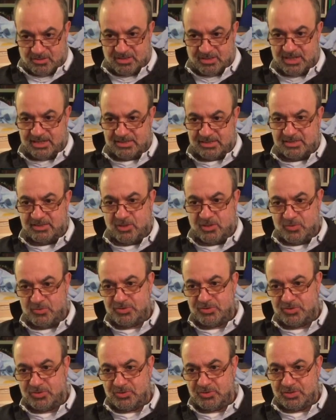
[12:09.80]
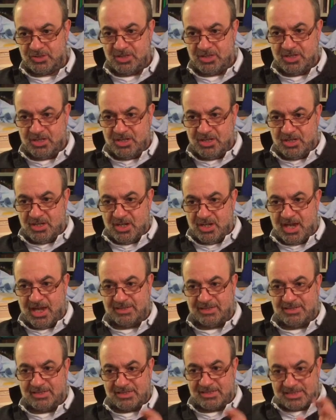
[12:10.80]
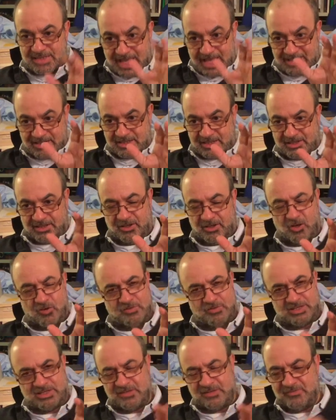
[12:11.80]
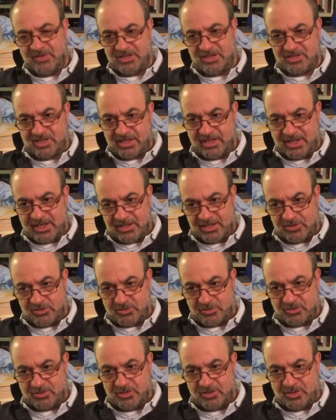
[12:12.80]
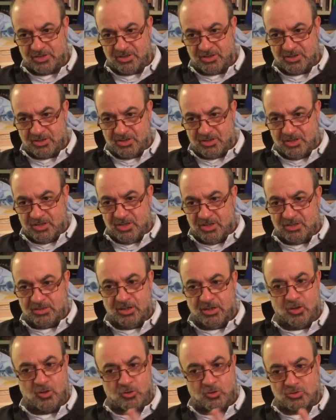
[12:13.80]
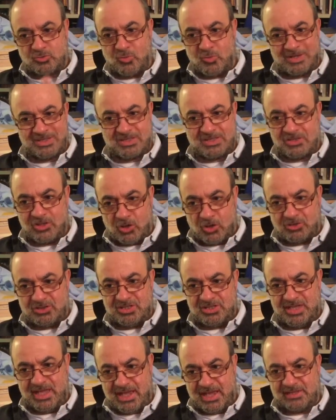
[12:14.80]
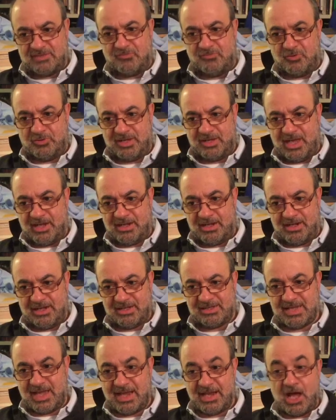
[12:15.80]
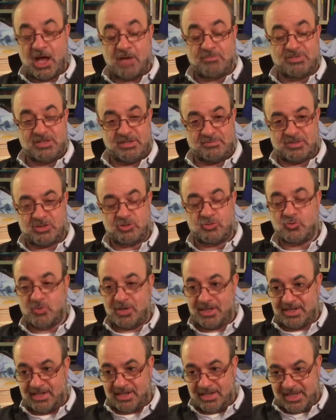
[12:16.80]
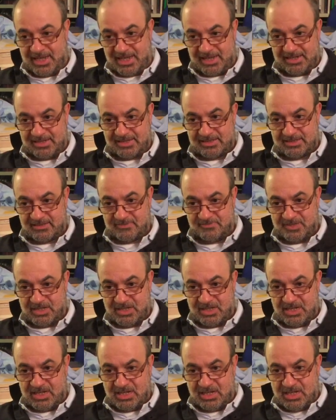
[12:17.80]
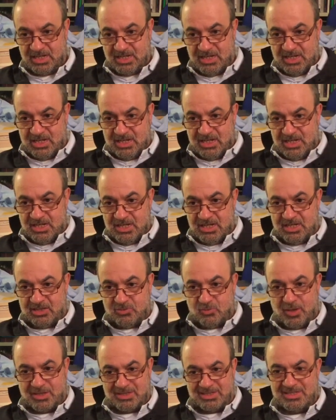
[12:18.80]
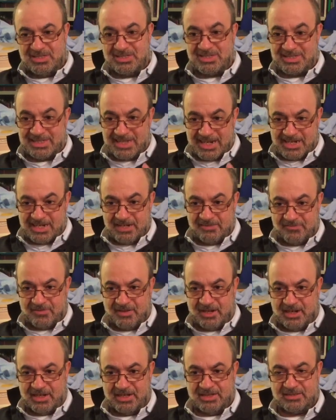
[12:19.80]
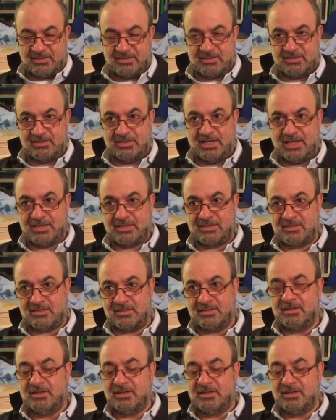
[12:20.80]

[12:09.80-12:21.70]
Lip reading: this notion at the center of his investigation. The logos was not yet for Jan Eras an object to analyze. It was the signifier that